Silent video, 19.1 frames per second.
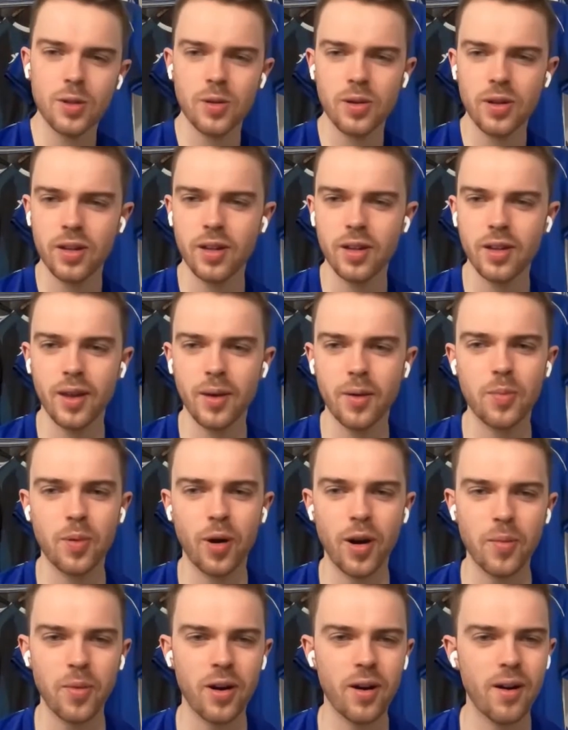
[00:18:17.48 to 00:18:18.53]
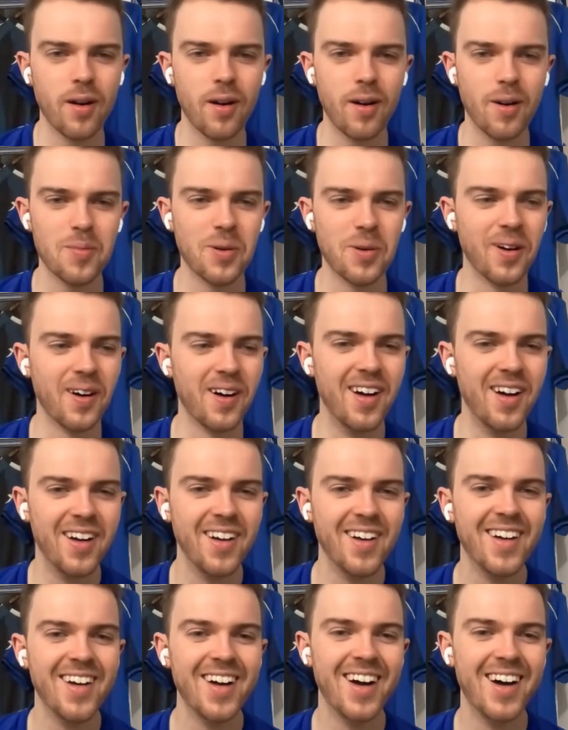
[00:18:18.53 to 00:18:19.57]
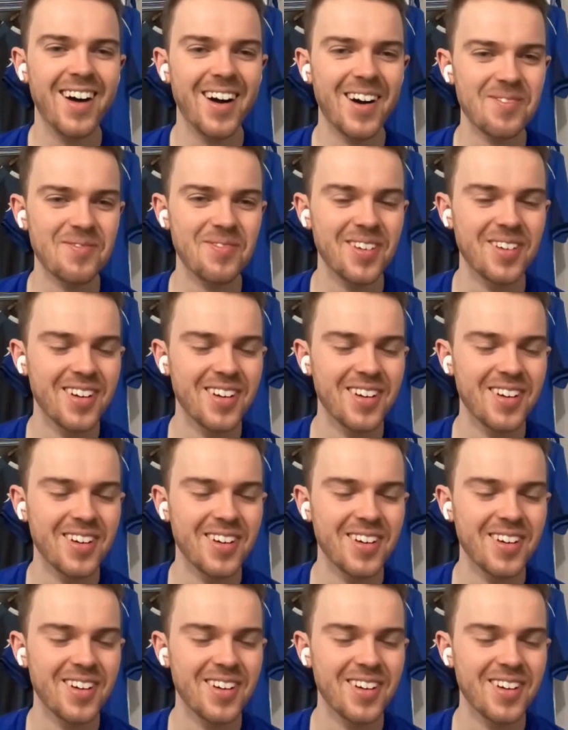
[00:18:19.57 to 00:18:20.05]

that would break my heart. But so